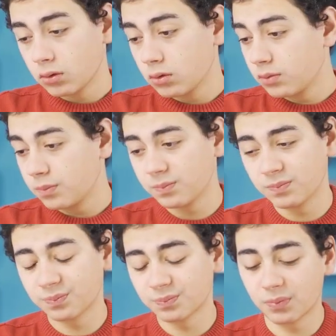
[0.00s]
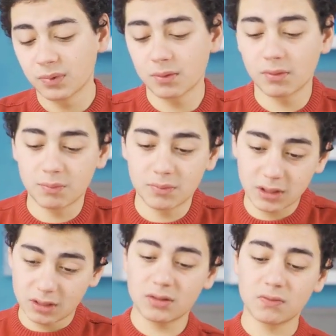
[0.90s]
scholarship from my
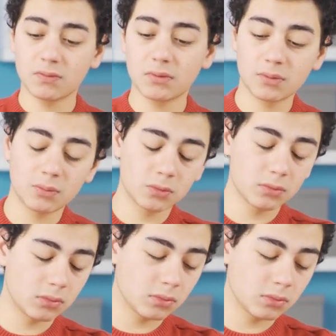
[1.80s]
online college,